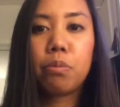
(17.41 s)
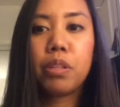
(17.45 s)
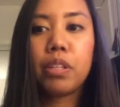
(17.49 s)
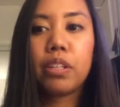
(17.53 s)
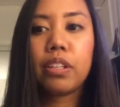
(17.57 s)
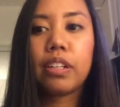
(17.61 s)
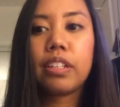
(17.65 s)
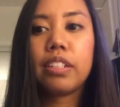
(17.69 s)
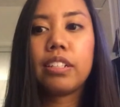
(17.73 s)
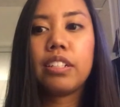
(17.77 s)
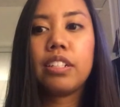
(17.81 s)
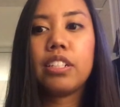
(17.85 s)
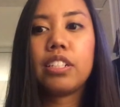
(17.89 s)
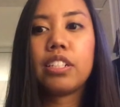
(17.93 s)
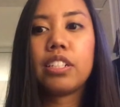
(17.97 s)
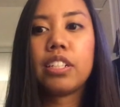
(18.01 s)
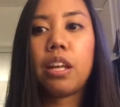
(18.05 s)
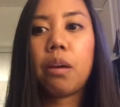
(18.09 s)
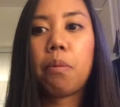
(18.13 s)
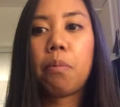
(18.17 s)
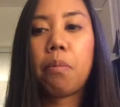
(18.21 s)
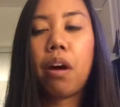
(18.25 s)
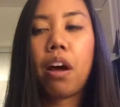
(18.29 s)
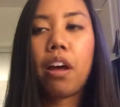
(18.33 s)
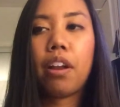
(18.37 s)
You could teach
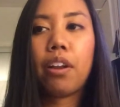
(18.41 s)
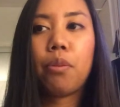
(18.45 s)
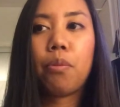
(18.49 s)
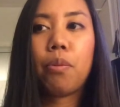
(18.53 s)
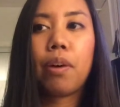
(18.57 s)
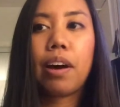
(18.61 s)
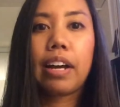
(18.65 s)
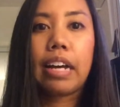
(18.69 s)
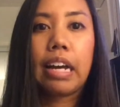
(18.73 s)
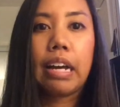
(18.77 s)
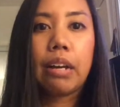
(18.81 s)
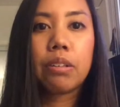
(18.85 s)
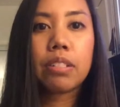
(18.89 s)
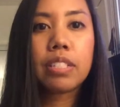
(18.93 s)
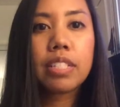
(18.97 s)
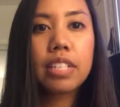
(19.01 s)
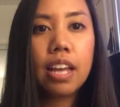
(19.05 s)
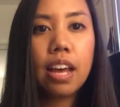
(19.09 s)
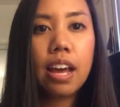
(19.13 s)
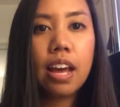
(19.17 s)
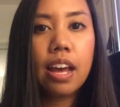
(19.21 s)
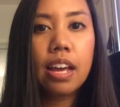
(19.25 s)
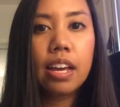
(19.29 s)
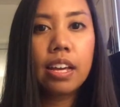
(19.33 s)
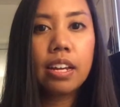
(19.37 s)
them on a walk
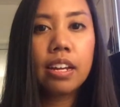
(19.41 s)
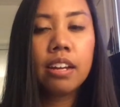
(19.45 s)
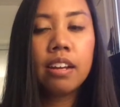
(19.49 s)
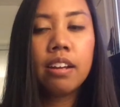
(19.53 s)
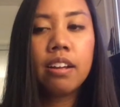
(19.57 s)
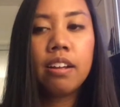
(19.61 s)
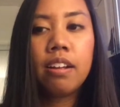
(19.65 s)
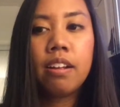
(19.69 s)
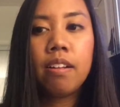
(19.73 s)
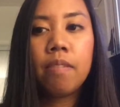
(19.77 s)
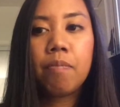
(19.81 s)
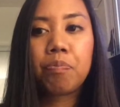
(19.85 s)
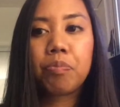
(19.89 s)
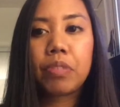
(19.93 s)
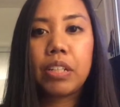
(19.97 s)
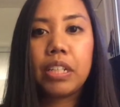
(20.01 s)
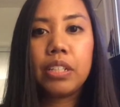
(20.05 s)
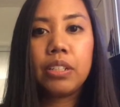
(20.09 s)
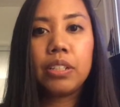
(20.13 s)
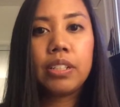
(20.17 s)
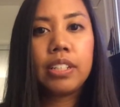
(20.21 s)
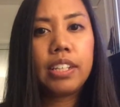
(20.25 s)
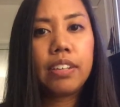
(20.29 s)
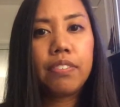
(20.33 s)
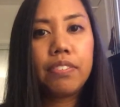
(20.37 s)
outside, and
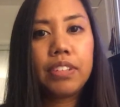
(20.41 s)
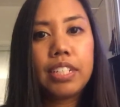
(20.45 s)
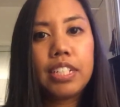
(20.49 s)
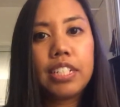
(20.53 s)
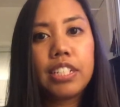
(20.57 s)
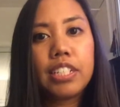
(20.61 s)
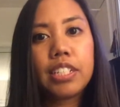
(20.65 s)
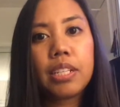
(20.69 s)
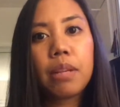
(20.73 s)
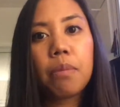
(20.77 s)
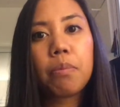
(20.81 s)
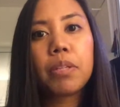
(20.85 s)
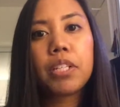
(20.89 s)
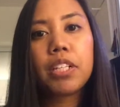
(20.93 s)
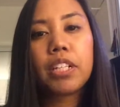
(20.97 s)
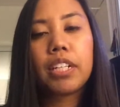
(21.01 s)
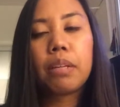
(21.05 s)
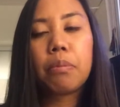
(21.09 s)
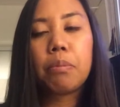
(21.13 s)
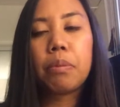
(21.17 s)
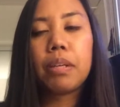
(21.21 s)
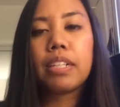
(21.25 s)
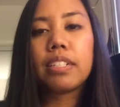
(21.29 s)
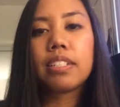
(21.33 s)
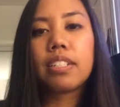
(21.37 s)
you could even teach them
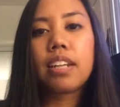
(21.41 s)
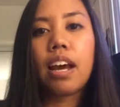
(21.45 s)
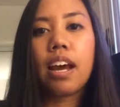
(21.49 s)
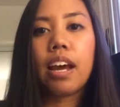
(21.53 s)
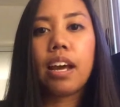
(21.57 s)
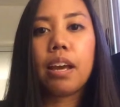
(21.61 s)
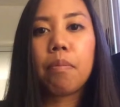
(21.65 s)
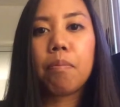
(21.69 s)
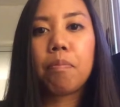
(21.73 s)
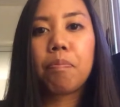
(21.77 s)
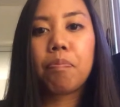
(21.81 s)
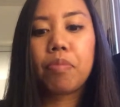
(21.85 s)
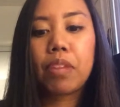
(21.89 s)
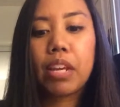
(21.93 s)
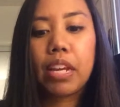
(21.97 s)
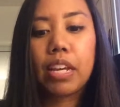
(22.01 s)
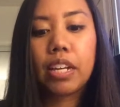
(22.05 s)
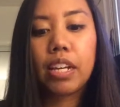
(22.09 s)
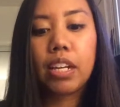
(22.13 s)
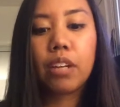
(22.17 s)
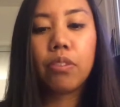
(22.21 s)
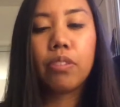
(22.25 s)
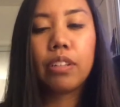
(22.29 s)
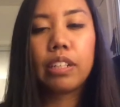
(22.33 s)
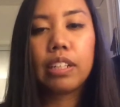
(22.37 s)
during mealtime. And
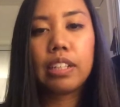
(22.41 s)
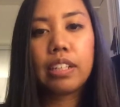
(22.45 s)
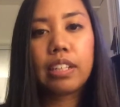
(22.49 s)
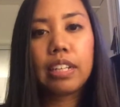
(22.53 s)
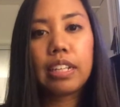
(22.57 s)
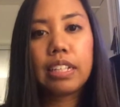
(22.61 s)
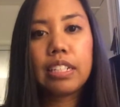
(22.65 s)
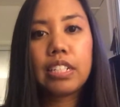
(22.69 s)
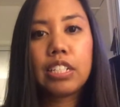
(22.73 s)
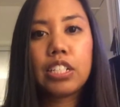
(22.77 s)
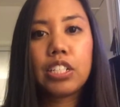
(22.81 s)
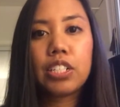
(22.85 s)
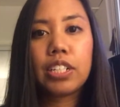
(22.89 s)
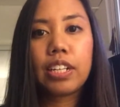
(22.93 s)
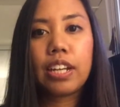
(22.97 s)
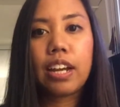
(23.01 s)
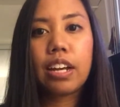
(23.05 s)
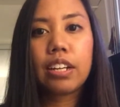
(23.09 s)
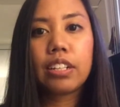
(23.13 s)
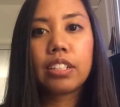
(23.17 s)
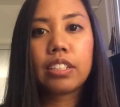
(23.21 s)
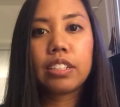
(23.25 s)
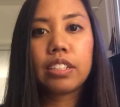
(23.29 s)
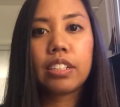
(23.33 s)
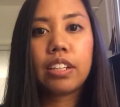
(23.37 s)
I really like teaching
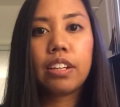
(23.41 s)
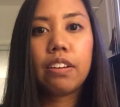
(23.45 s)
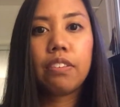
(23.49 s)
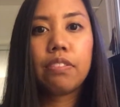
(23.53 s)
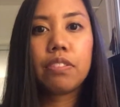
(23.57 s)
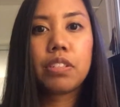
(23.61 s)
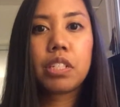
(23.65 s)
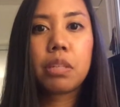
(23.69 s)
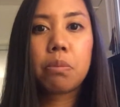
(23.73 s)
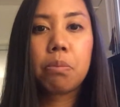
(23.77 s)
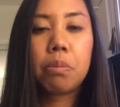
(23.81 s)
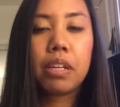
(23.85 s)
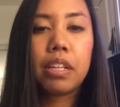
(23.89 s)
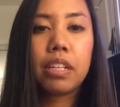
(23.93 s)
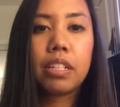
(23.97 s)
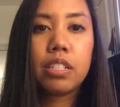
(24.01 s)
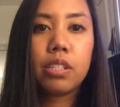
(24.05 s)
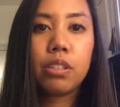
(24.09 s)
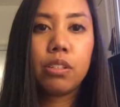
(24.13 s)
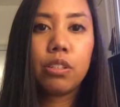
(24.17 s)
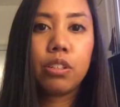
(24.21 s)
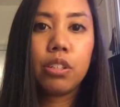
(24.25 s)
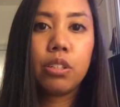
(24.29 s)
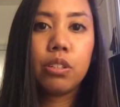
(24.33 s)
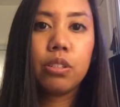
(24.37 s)
adjectives because
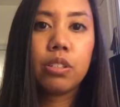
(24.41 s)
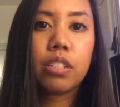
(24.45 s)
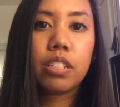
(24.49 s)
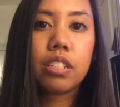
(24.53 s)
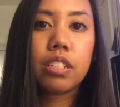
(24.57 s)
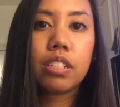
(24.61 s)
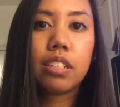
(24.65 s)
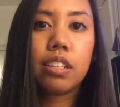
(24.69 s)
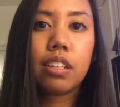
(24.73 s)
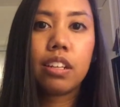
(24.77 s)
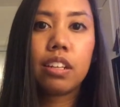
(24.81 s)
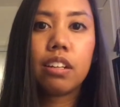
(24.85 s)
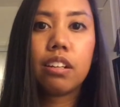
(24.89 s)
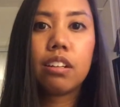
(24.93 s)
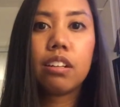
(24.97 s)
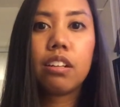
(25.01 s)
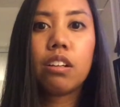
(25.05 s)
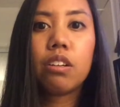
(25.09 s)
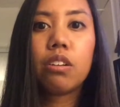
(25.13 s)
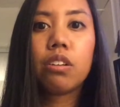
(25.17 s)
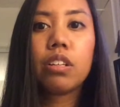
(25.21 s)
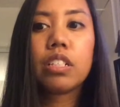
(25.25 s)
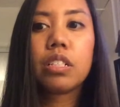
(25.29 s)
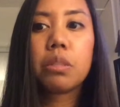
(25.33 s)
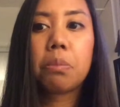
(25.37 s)
you could use as little
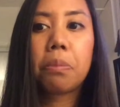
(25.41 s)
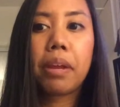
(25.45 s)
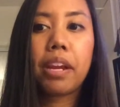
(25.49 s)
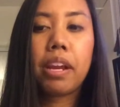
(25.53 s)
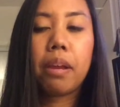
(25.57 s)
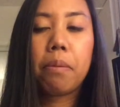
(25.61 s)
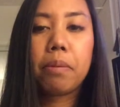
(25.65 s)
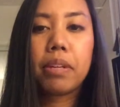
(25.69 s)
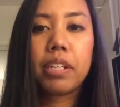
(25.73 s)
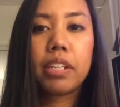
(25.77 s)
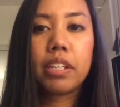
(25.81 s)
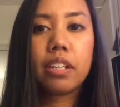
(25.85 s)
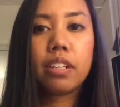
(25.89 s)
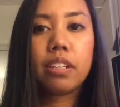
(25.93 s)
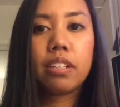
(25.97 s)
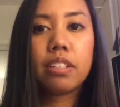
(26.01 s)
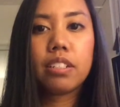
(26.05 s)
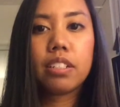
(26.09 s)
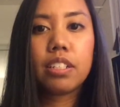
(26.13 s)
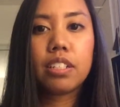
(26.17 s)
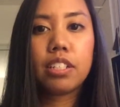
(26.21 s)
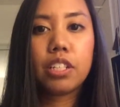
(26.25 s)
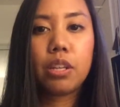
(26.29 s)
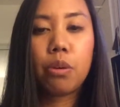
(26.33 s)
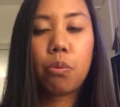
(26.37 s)
or as many
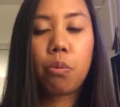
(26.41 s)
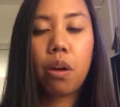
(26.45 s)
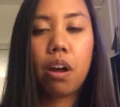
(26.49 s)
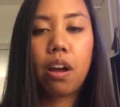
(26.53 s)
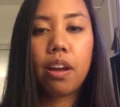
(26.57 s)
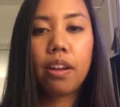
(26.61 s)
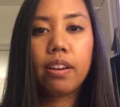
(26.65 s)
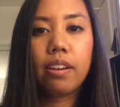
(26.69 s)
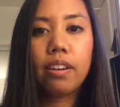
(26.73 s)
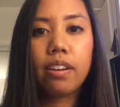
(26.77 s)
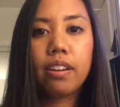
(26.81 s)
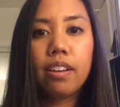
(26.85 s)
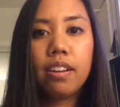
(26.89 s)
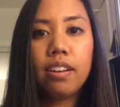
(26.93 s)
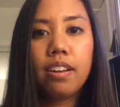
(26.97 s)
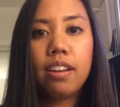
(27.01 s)
materials as you want.